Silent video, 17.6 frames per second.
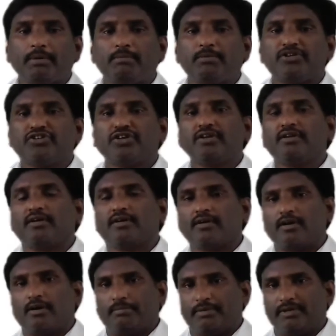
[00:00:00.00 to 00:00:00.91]
publisher,
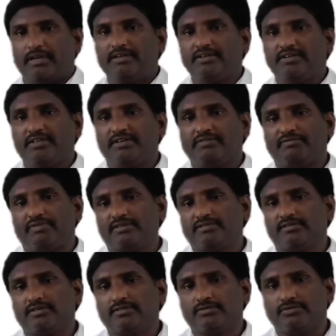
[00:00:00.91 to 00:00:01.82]
entity
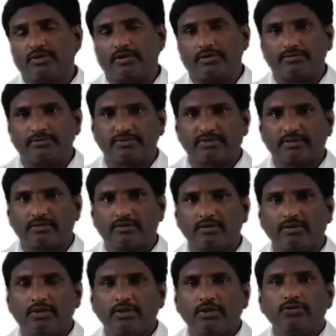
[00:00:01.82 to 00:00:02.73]
reference system.
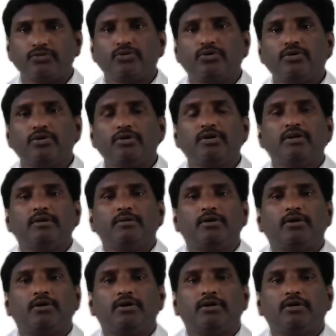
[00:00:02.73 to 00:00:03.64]
So
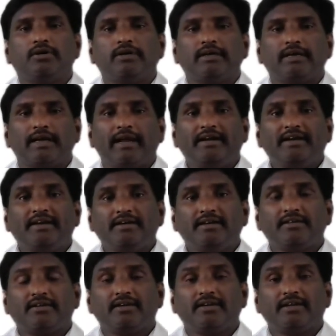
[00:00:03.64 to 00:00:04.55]

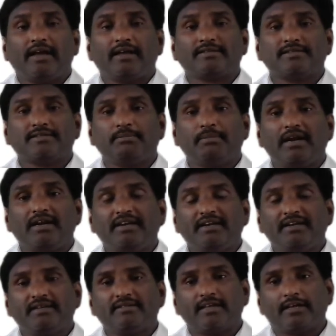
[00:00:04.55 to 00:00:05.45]
entity XML
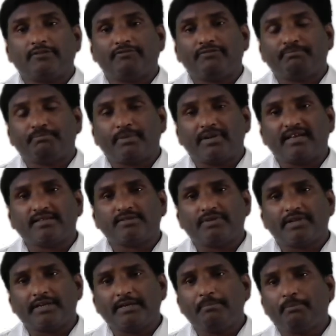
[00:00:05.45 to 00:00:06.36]
DTDs plays
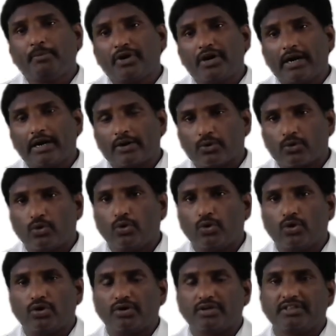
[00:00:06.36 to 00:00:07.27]
very important
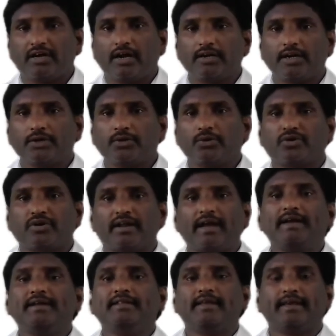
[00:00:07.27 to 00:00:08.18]
role in order to
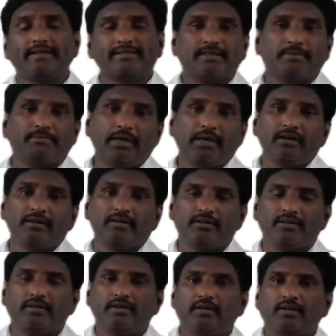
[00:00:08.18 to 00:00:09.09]
write XML
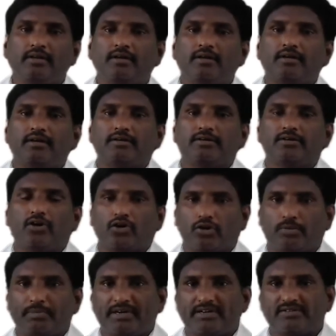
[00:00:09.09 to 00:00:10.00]

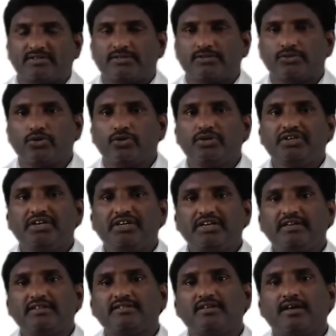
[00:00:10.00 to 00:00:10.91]
documents. So
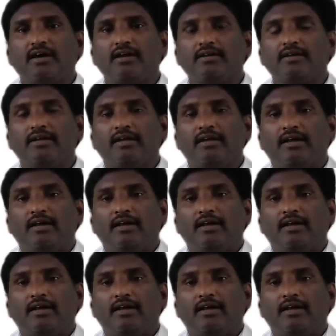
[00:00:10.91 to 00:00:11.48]
DTDs are